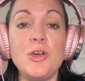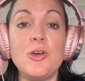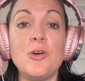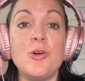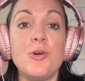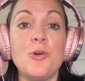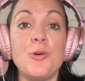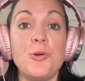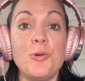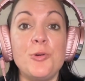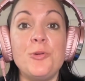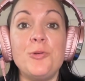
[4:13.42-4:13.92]

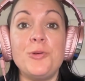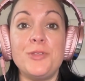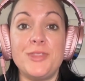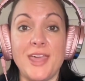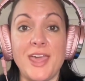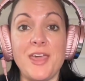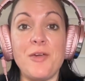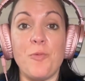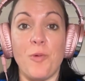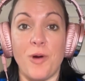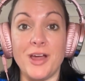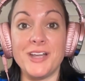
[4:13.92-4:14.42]
who
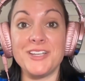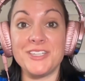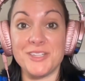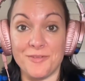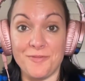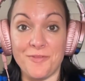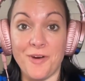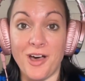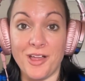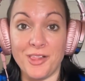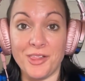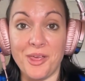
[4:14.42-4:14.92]
they want to
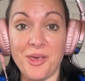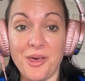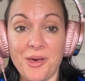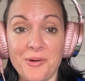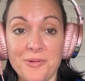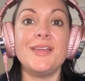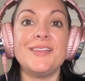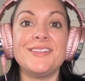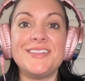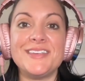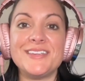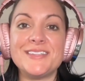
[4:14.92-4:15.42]

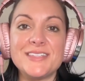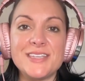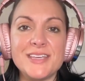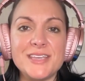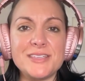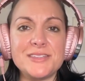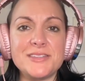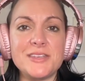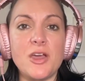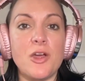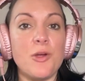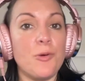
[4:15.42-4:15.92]
follow. This
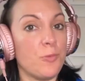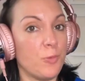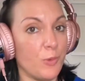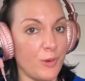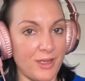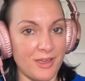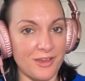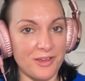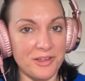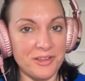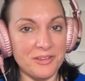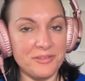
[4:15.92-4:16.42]
is a
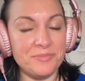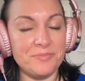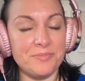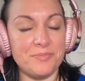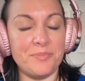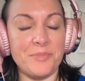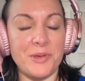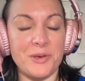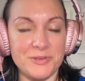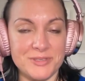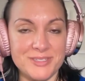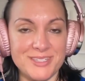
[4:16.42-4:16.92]
reel,
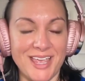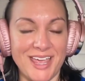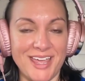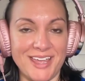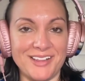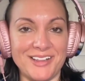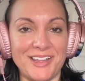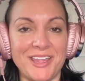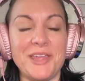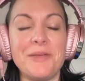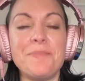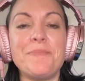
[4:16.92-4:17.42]
most
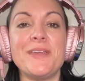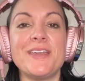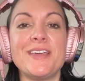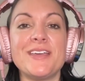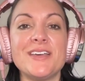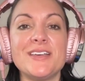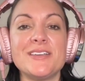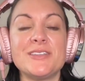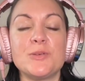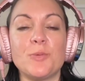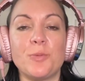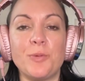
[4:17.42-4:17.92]
likely,
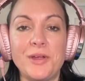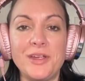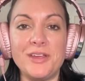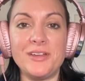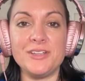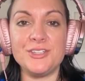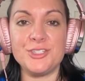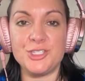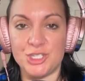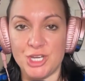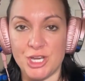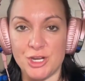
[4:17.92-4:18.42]
because
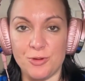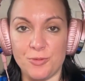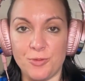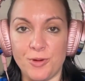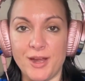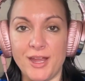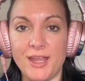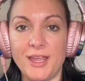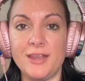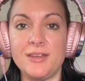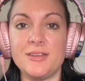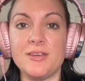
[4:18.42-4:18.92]
reels
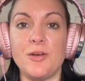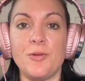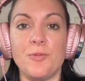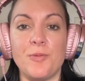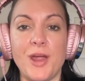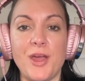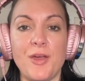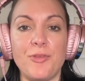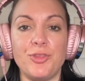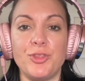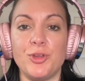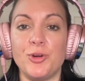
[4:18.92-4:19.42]
generate
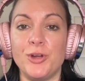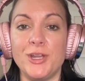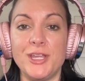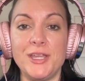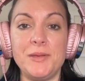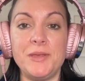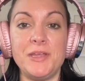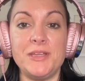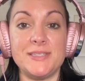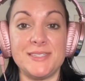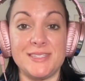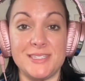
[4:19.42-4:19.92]
around
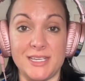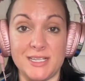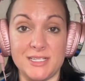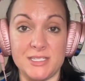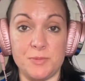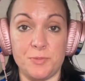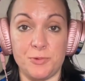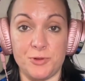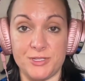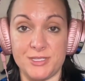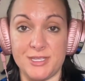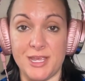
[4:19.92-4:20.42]

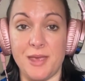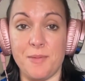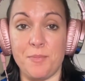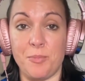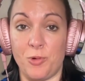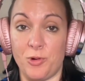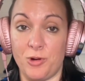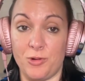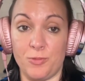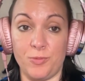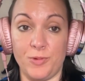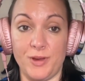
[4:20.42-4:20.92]
36%
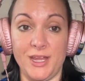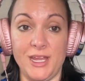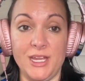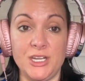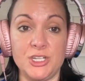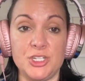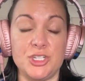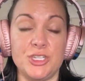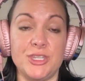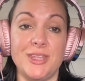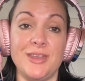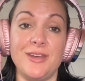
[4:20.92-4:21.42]
more
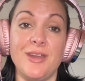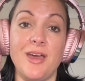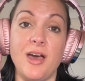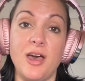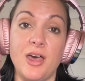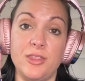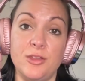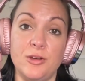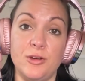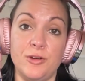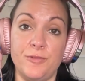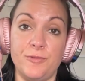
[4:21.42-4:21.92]
reach than
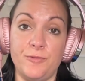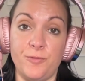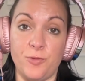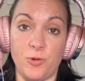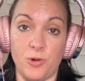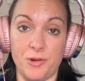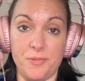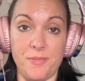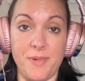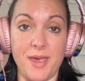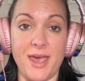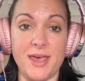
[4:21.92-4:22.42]
other
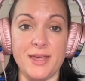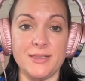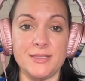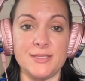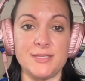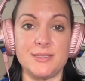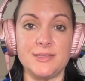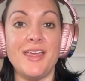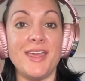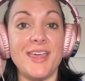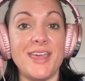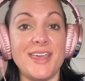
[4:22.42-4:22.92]

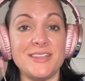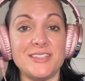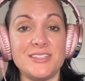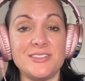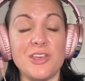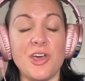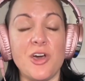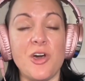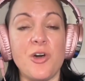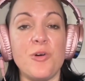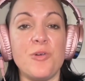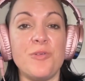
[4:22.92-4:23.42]
formats. And
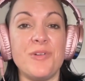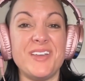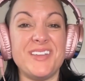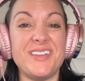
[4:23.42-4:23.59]
so